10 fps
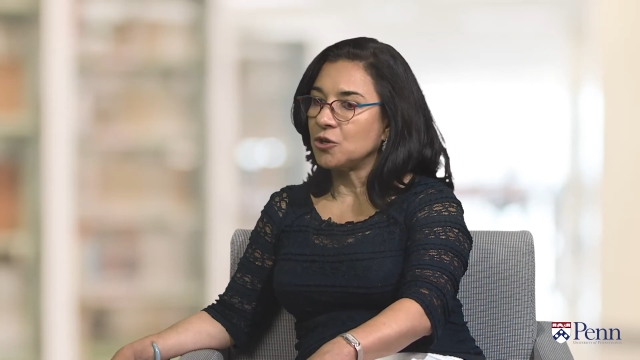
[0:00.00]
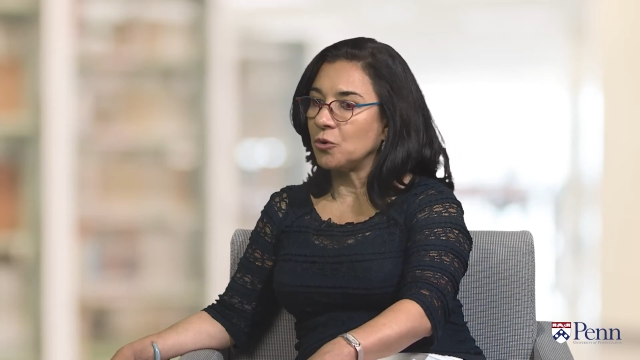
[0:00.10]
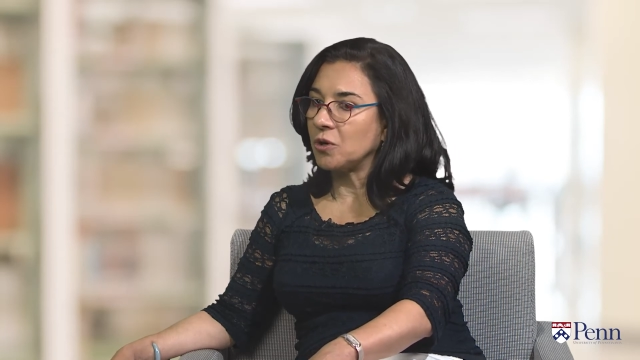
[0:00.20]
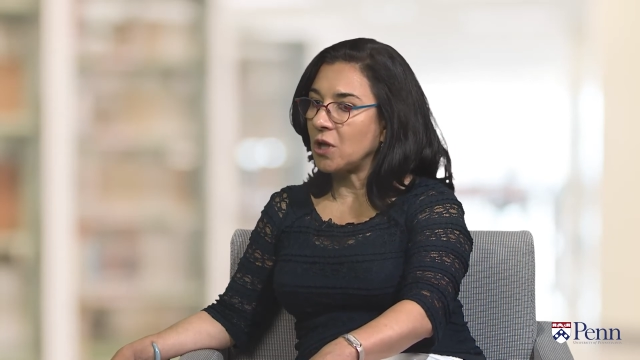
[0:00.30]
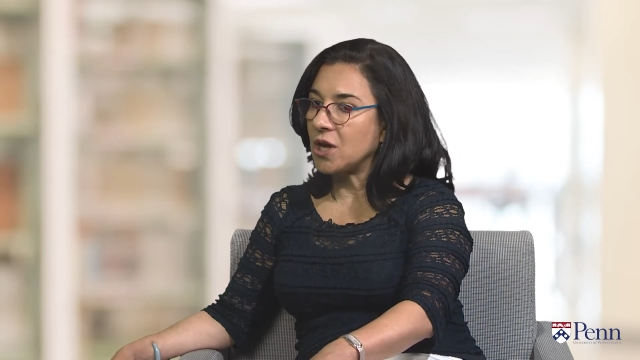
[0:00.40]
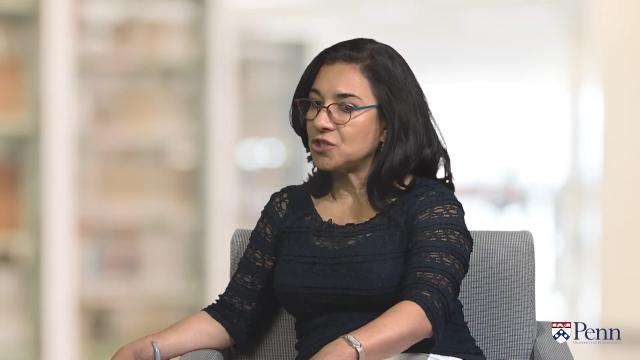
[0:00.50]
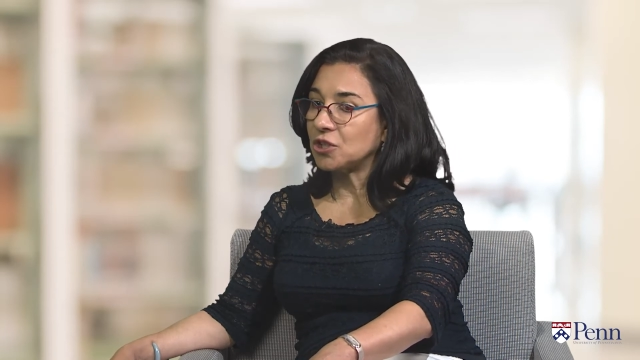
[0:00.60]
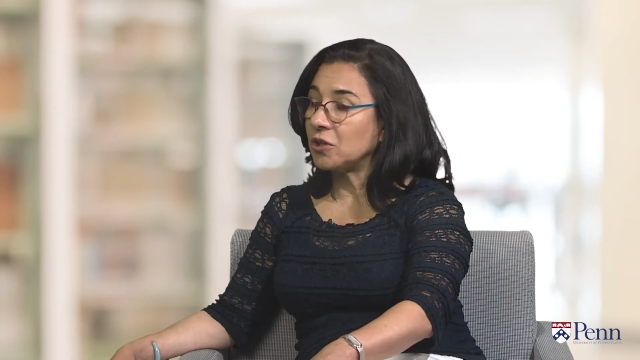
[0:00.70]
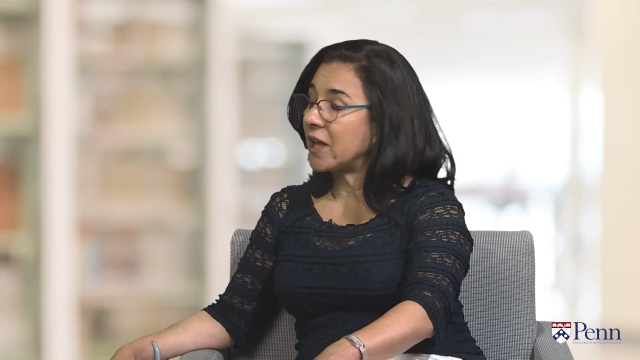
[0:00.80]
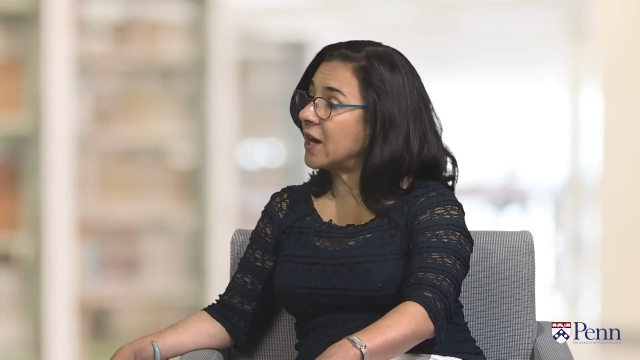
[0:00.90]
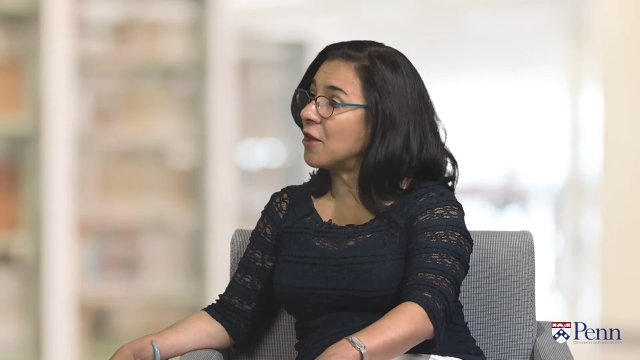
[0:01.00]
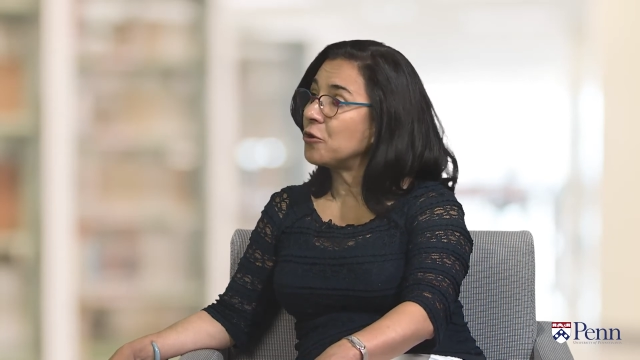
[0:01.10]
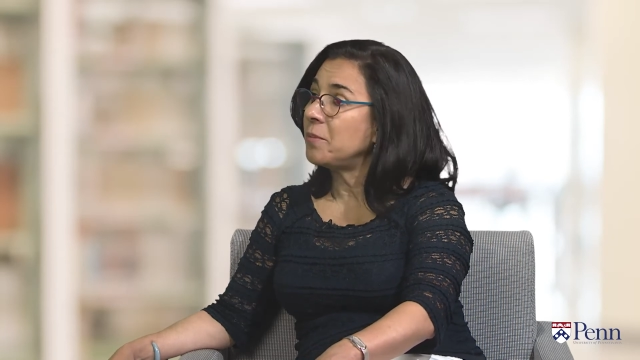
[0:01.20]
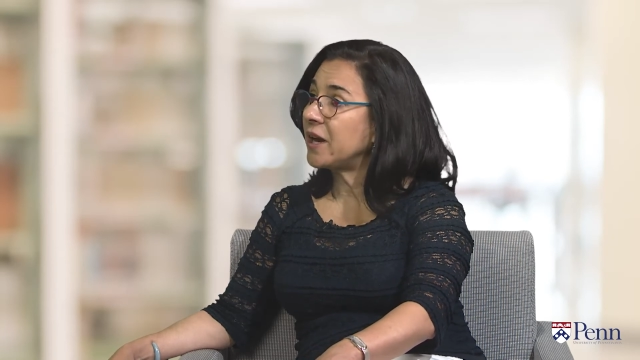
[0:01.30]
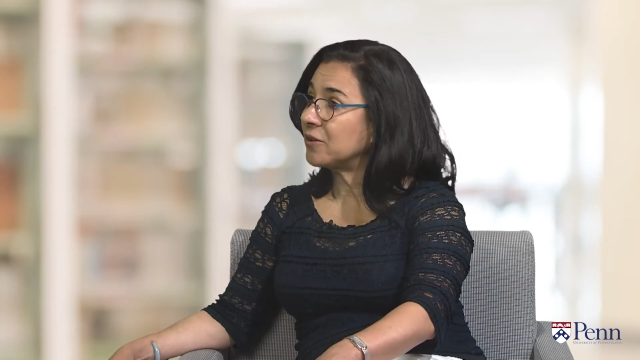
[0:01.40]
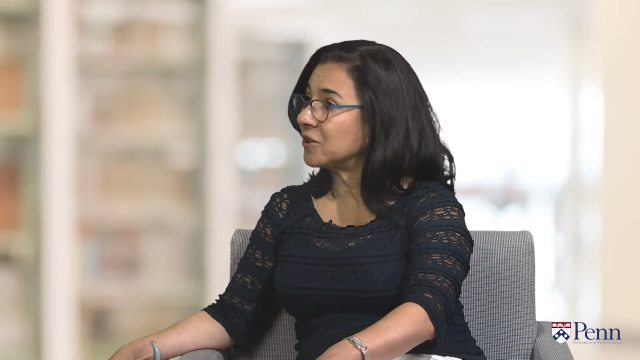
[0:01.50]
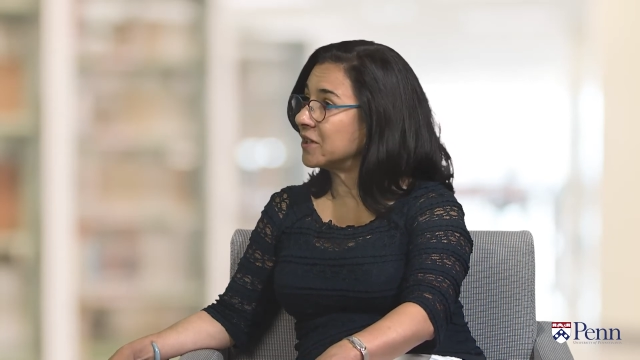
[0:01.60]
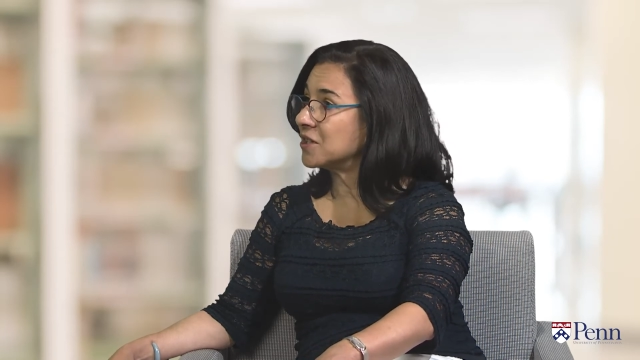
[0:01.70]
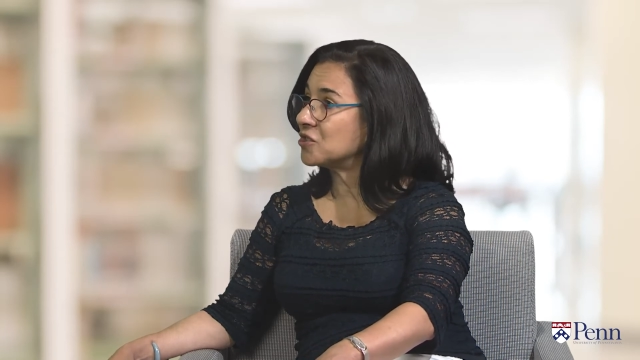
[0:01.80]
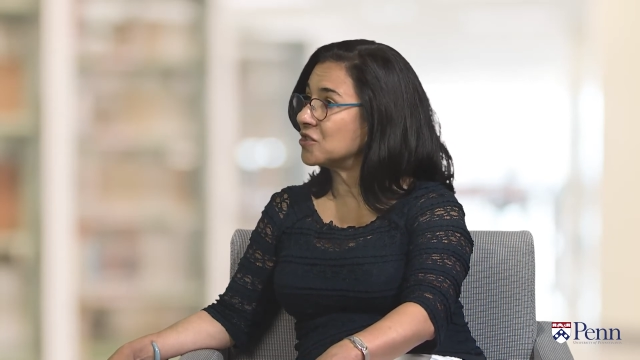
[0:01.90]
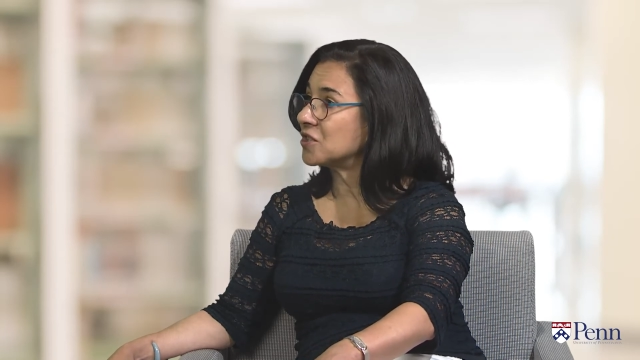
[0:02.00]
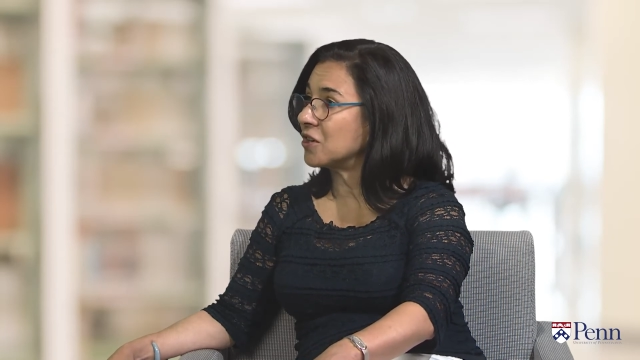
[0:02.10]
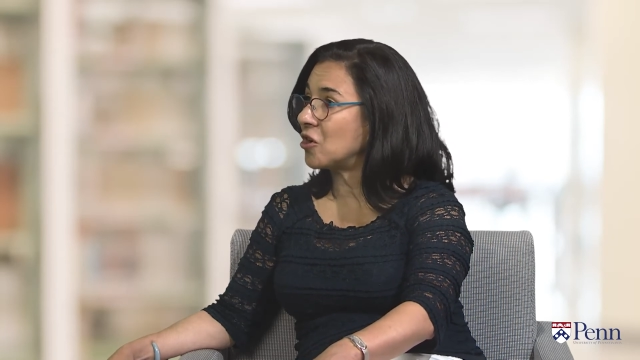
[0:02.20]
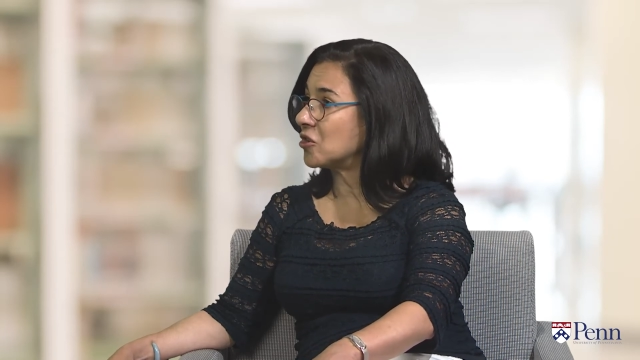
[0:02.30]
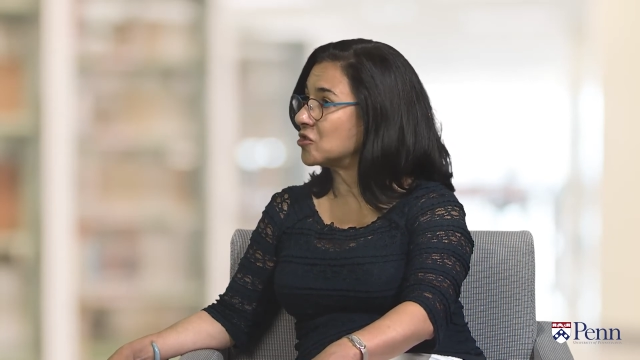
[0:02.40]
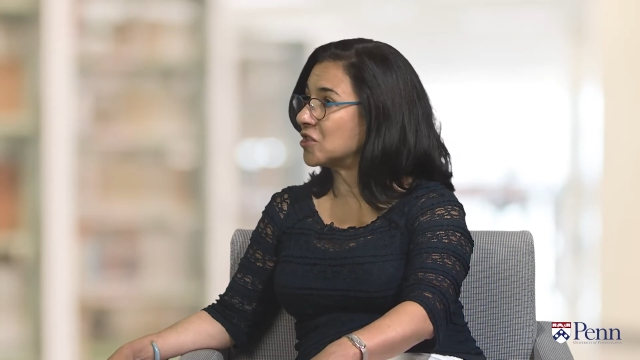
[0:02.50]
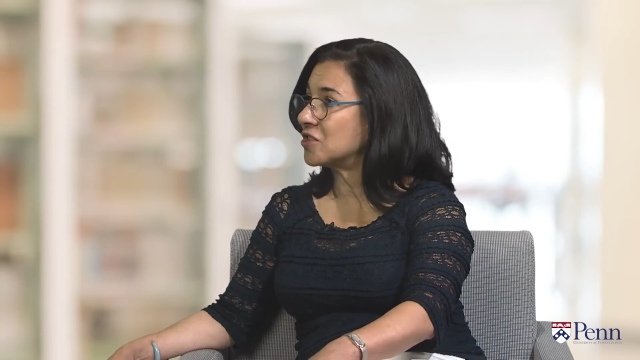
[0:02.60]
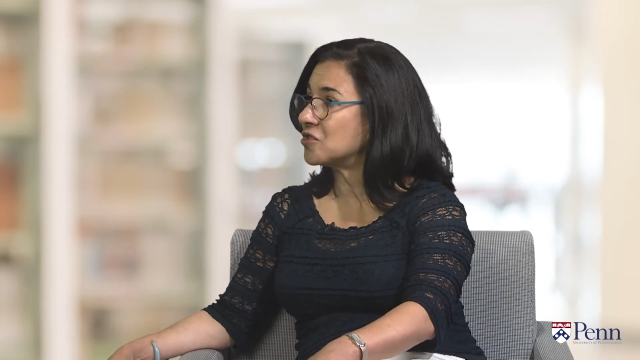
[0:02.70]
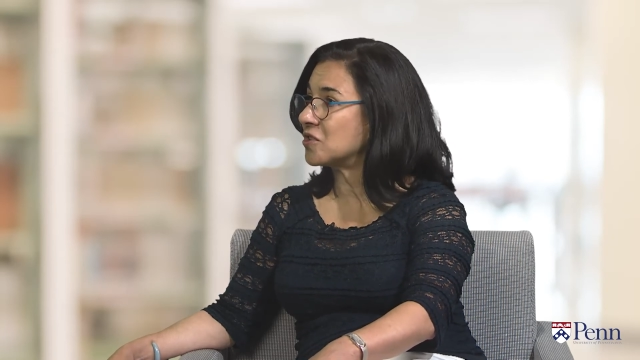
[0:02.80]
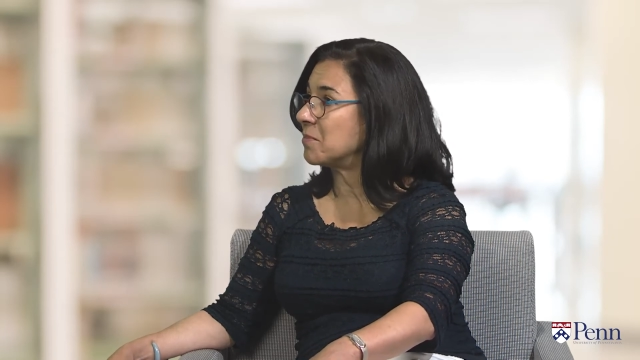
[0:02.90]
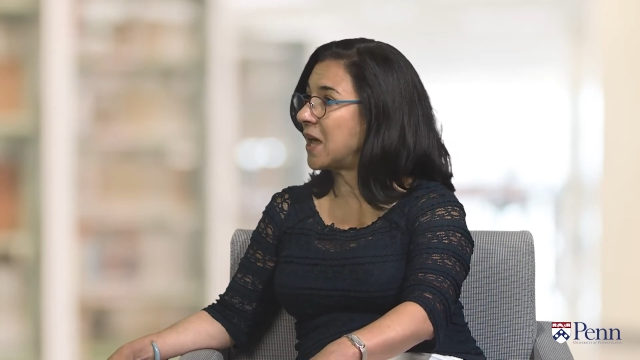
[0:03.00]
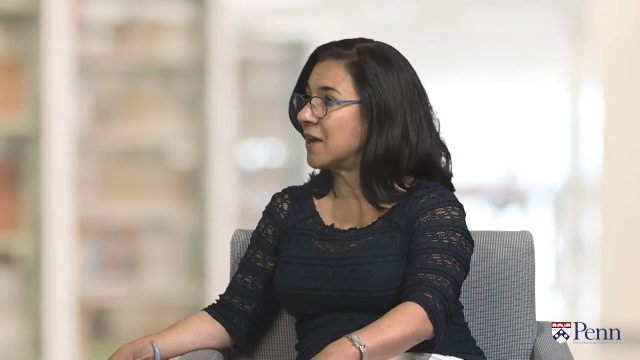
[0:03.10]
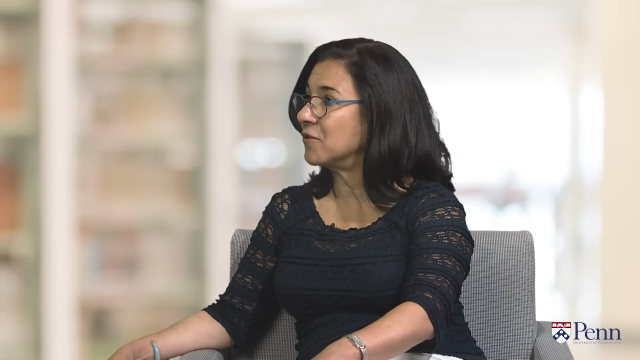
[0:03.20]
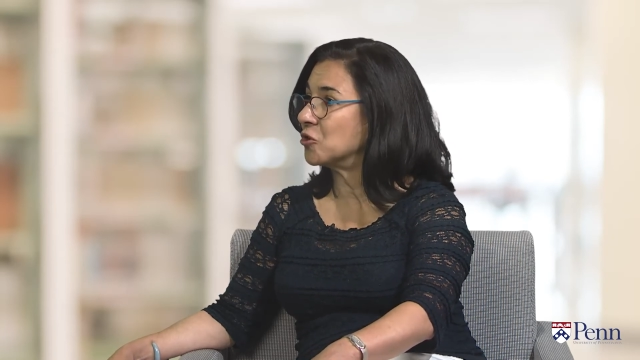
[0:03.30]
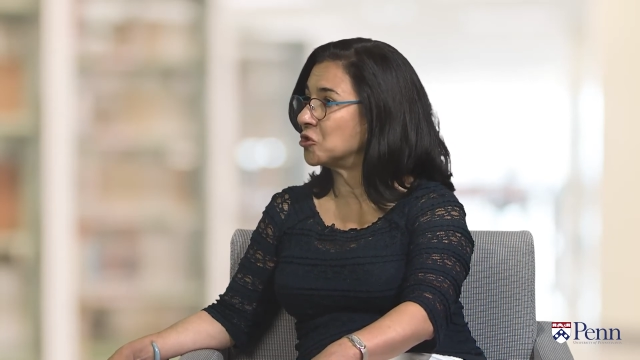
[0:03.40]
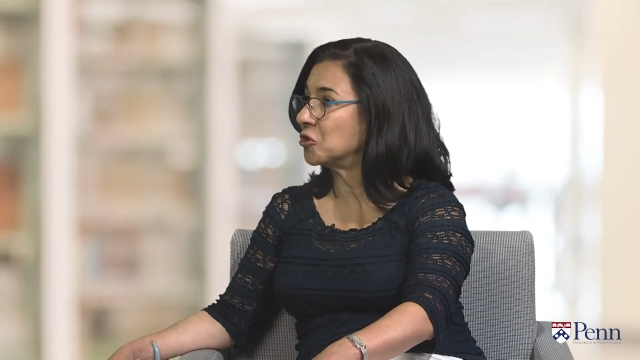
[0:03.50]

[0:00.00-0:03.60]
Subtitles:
neurological and other medical conditions can cause changes in behavior